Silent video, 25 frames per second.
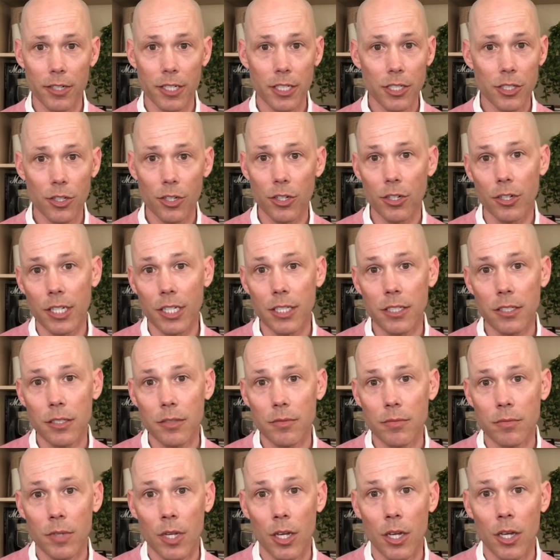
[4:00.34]
in his 30s
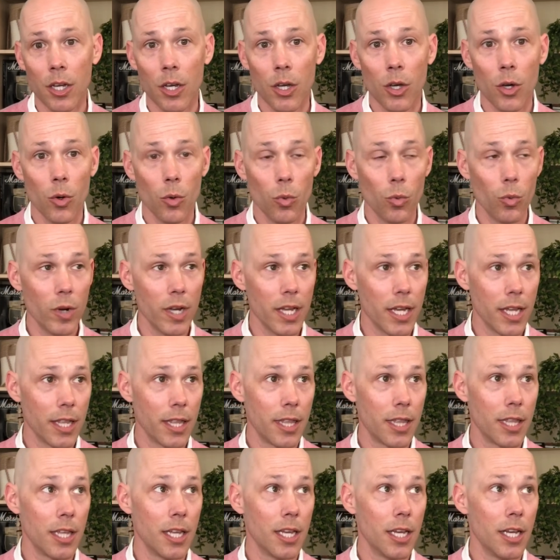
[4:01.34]

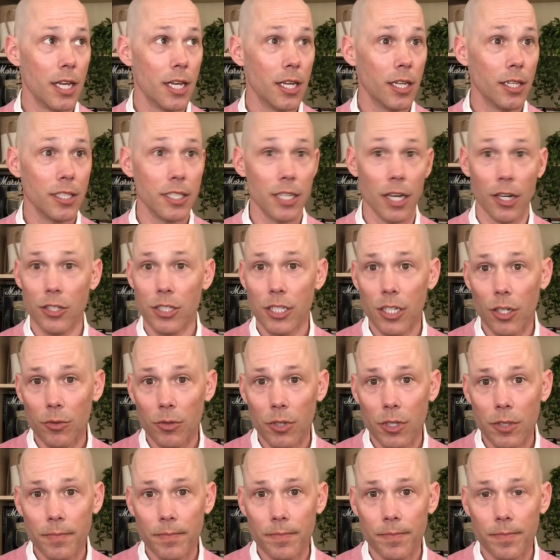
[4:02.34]
with young
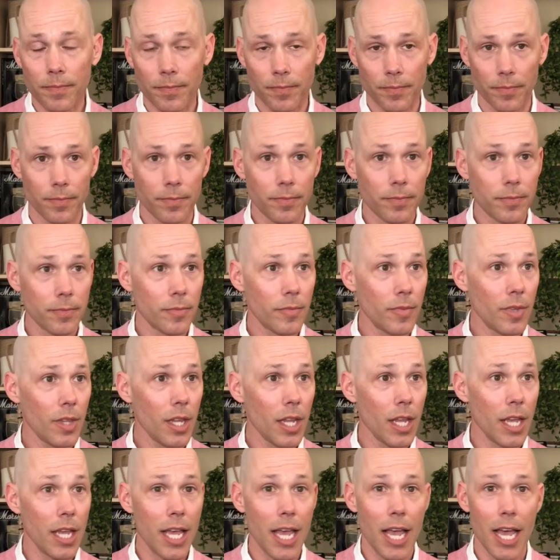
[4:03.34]
children
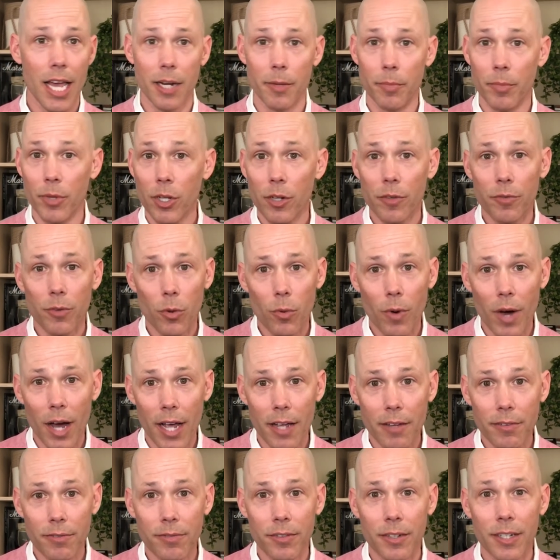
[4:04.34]
and a beautiful
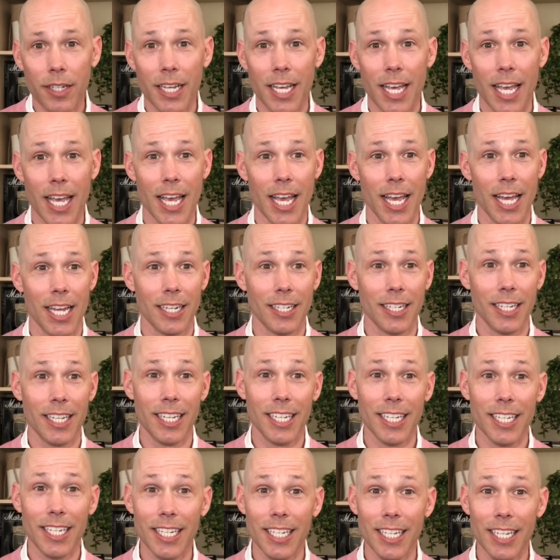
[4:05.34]
wife, and
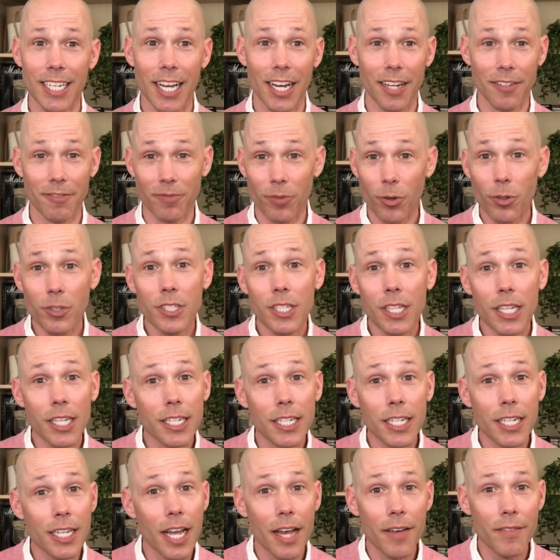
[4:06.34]
he unfortunately
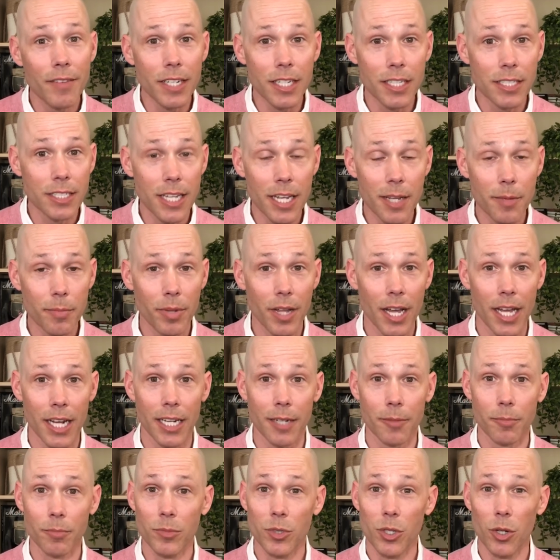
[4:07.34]
didn't have any estate planning.
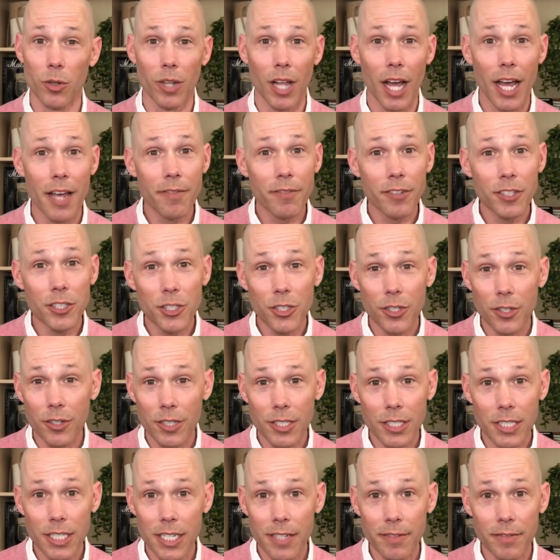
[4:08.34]
No life
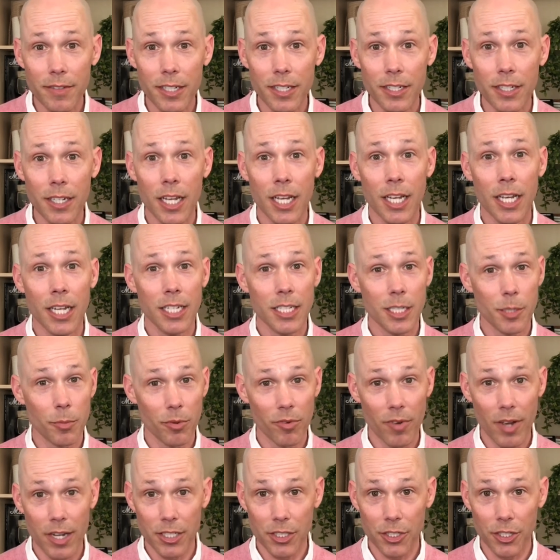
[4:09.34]
insurance even to
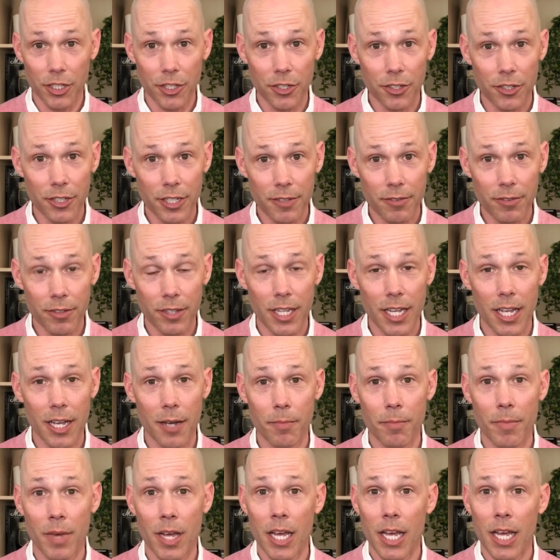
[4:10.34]
provide security for
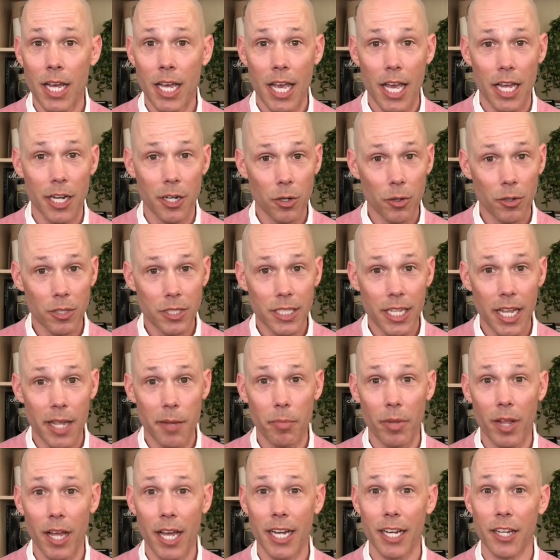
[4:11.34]
them, and no
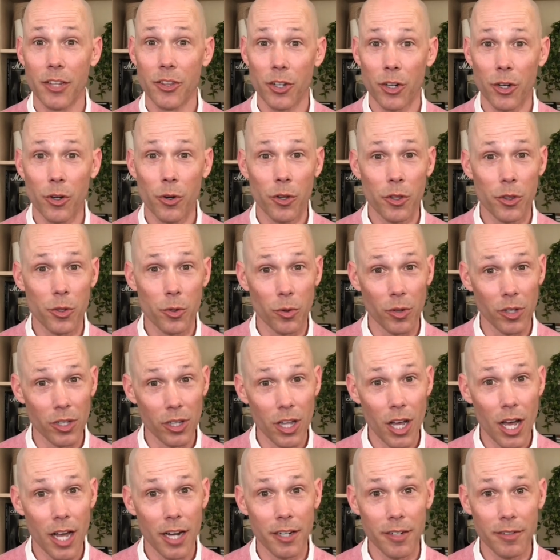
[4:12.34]
estate planning. They're going through a
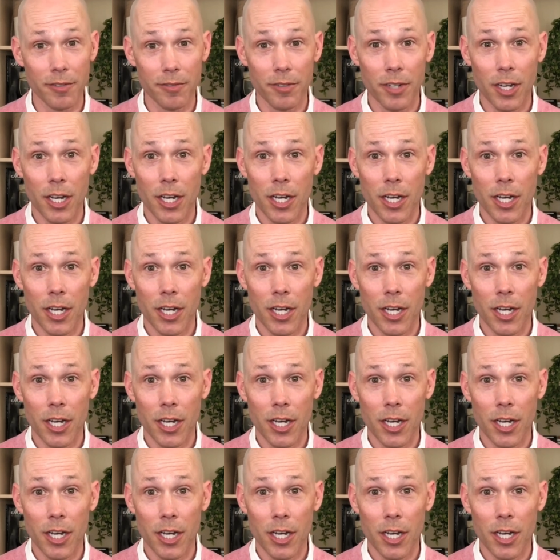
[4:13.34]
lot of